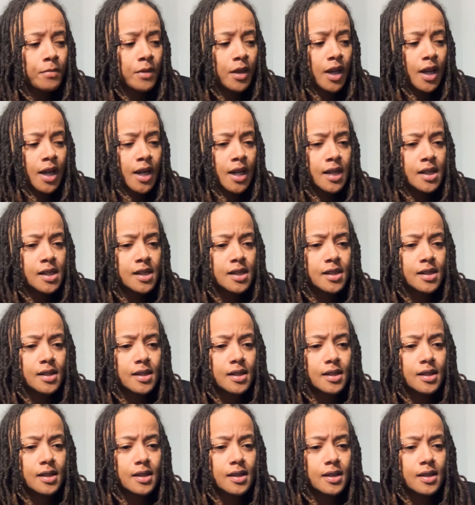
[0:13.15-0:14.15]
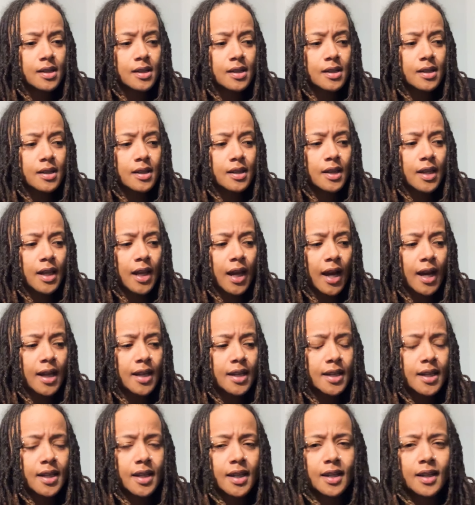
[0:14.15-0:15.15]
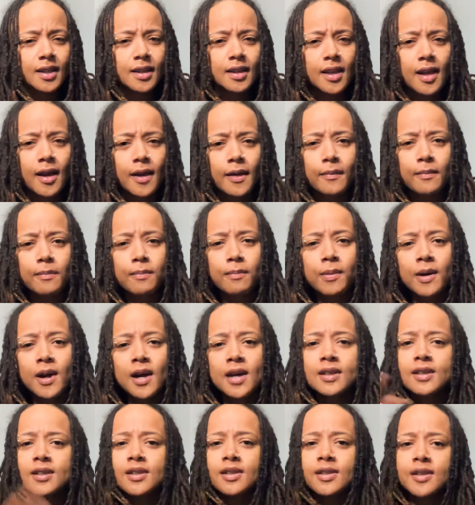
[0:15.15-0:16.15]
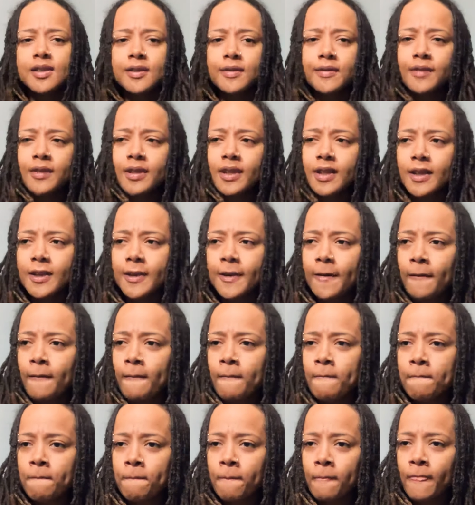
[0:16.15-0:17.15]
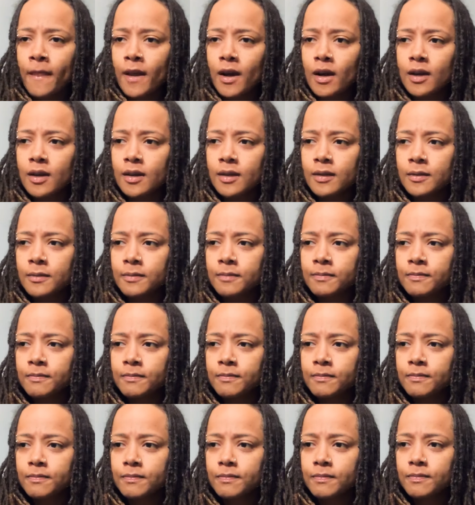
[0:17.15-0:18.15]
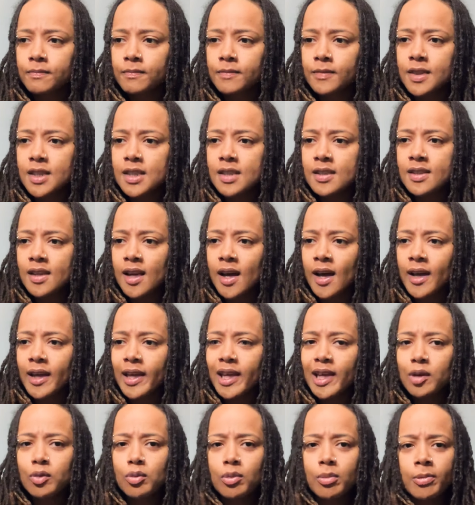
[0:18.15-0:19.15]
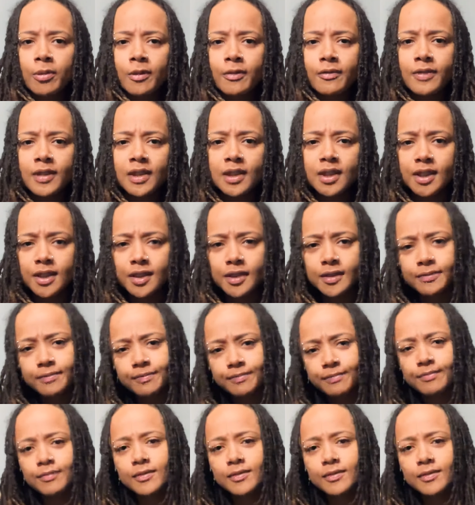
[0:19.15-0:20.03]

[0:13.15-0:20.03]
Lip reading: and is the idea that positivity does not equal prevention.